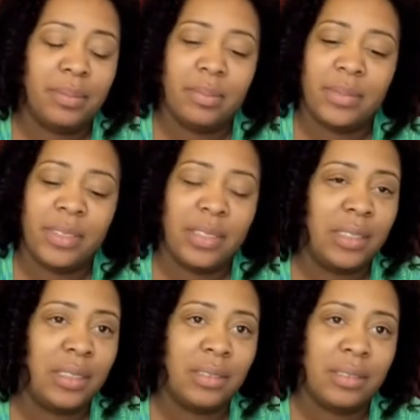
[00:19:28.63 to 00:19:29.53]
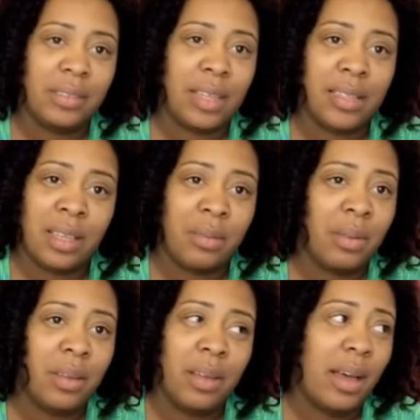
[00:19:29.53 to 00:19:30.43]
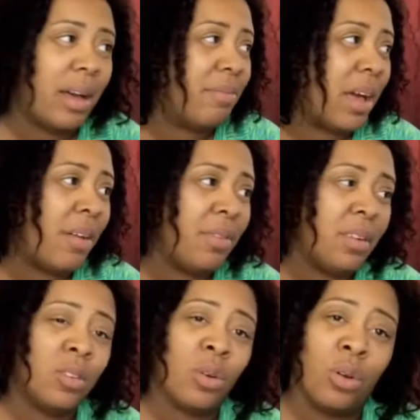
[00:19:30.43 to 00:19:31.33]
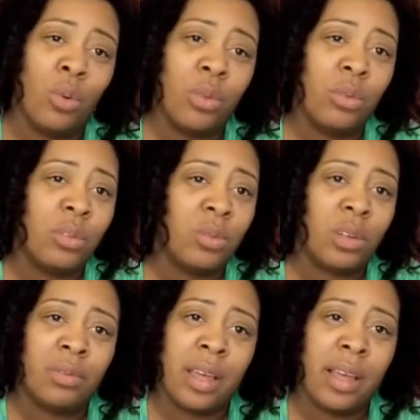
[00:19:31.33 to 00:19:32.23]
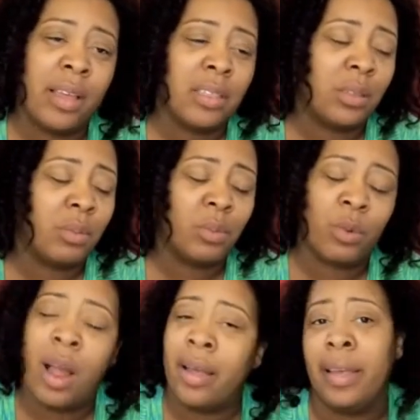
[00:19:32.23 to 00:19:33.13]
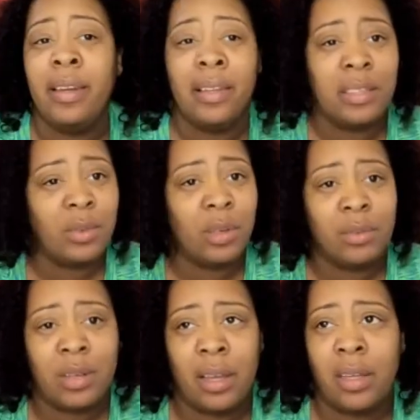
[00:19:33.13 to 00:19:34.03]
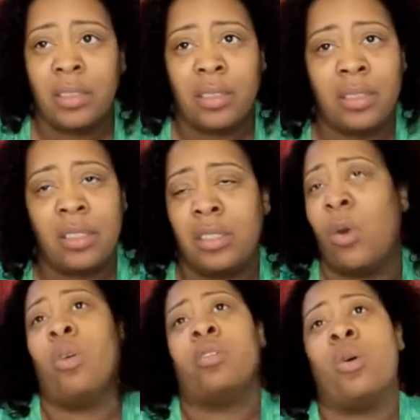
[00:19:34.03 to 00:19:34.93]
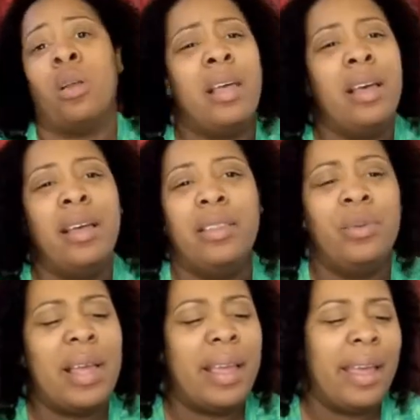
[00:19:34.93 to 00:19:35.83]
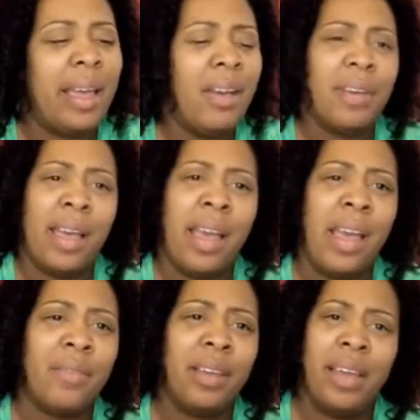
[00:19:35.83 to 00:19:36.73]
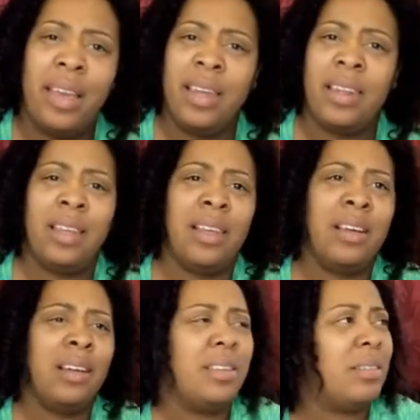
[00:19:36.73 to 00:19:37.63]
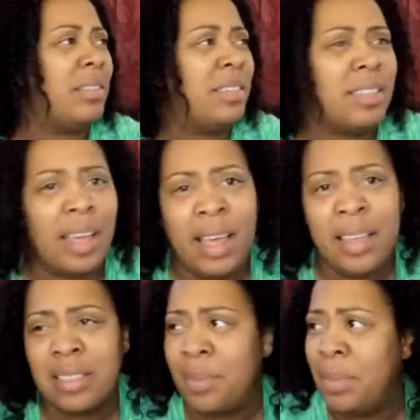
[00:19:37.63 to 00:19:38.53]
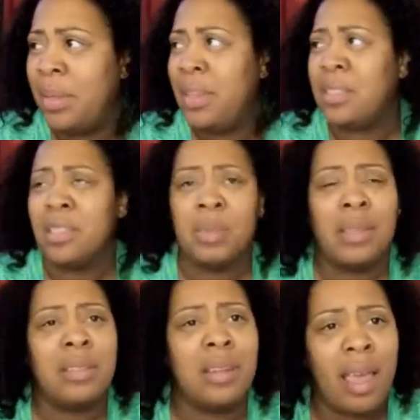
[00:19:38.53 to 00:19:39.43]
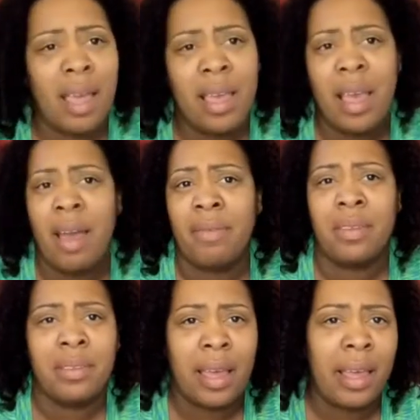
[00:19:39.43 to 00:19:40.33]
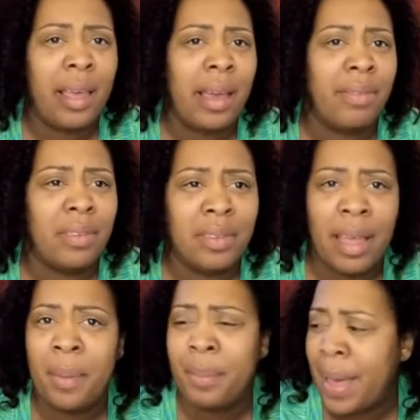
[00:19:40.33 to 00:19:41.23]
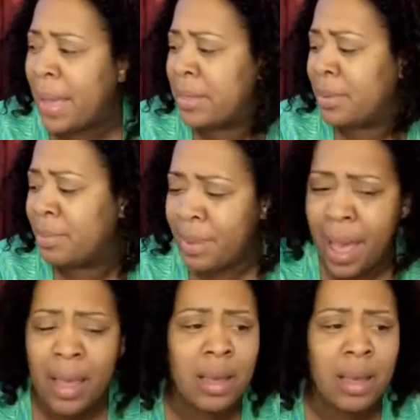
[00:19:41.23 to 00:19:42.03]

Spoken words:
Shit. Like I say, I'm vibing and start going through some rough days, and right in his rough days, shit, talk Charlie. Do they ever have any good days? I mean, it's just been day after day after day, back to back